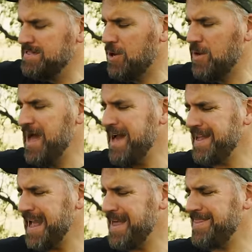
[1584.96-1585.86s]
So
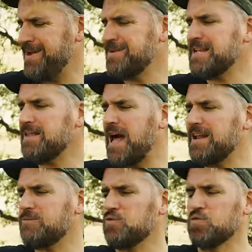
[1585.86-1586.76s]
yeah, there's a
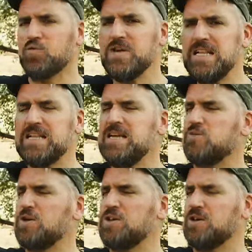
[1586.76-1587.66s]
lot of really,
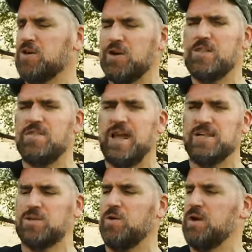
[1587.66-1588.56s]
really good
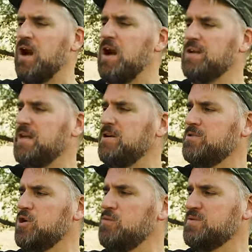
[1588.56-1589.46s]
things going on here
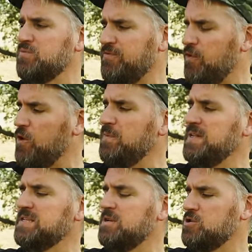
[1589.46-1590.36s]
in terms of
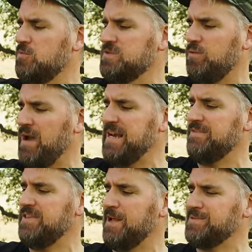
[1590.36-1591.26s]
performance and in terms of weight
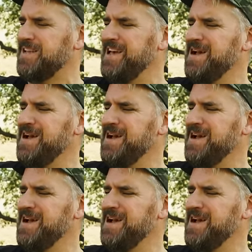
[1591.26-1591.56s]
and everything else.